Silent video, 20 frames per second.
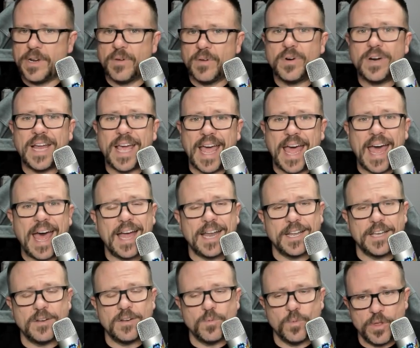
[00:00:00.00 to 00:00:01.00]
I want to add
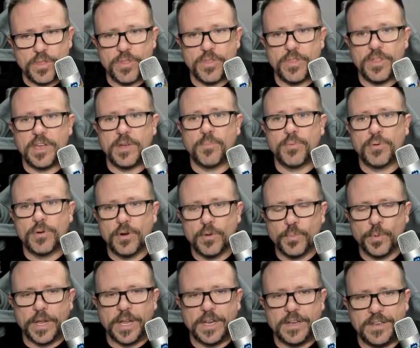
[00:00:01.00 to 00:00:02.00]
it with the
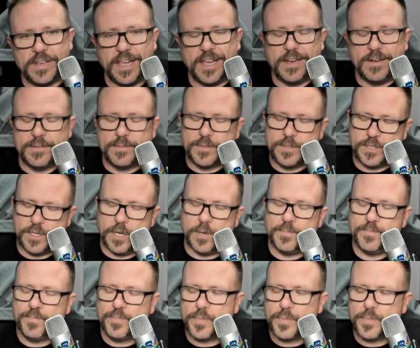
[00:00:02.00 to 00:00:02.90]
appropriate date. So